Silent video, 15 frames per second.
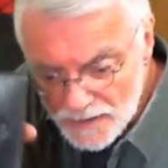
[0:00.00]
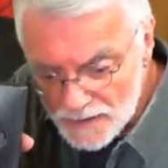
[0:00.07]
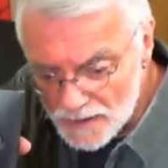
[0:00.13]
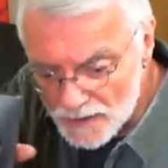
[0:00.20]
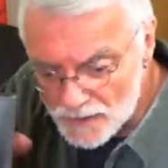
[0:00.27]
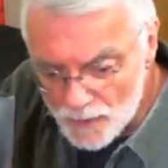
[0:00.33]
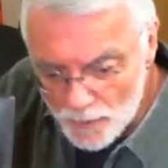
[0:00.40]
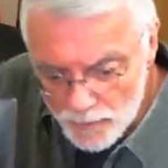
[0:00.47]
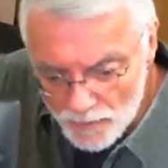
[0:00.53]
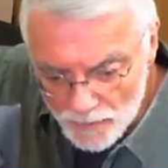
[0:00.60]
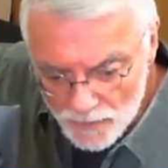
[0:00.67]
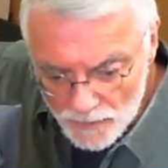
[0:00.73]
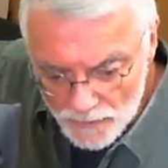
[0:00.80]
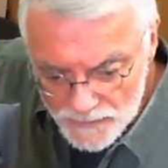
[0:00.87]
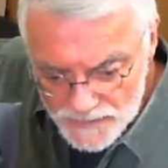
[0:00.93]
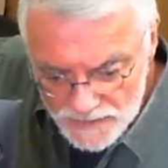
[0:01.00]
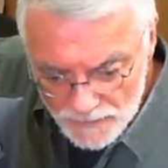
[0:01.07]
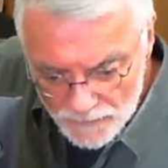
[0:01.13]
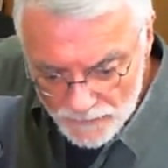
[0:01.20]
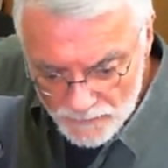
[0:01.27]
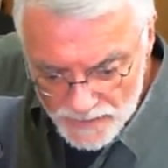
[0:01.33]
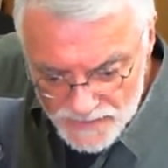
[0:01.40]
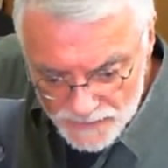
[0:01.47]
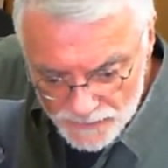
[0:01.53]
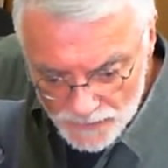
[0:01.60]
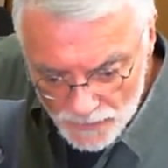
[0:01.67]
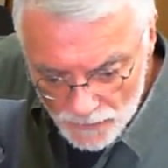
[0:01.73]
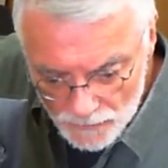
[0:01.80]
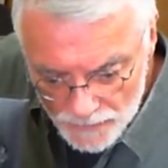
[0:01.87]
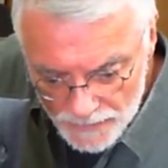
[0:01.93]
a couple more. See, I've got bits of
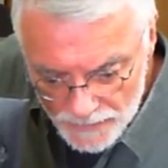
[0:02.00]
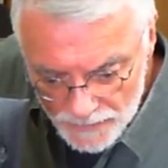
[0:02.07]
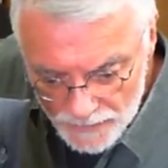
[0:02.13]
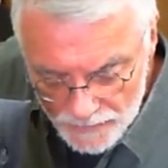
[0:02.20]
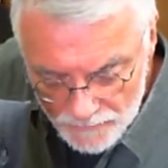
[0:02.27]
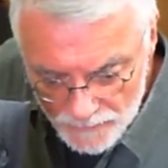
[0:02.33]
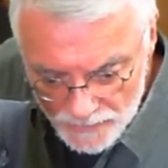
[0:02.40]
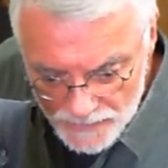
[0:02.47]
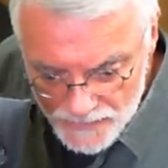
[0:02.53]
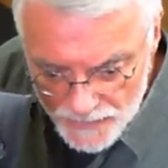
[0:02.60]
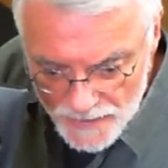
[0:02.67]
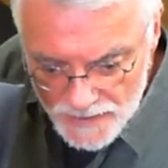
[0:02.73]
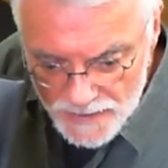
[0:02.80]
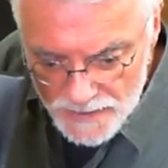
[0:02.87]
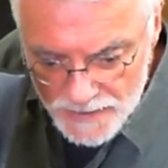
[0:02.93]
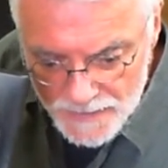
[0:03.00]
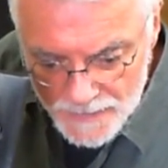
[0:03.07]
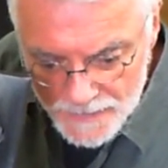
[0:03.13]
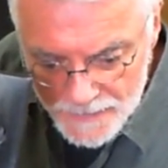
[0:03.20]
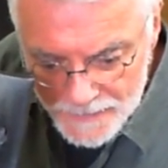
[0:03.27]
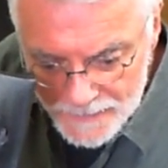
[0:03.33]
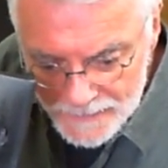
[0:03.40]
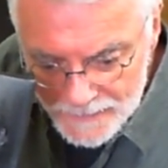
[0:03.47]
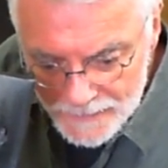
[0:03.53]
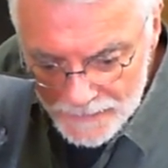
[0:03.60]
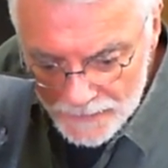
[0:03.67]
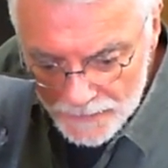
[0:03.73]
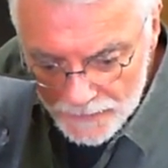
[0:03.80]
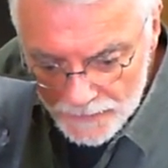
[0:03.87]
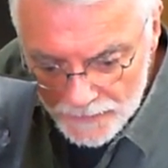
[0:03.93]
coal here in my tray,
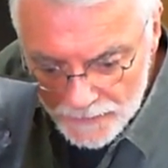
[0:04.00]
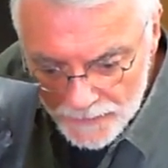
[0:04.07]
and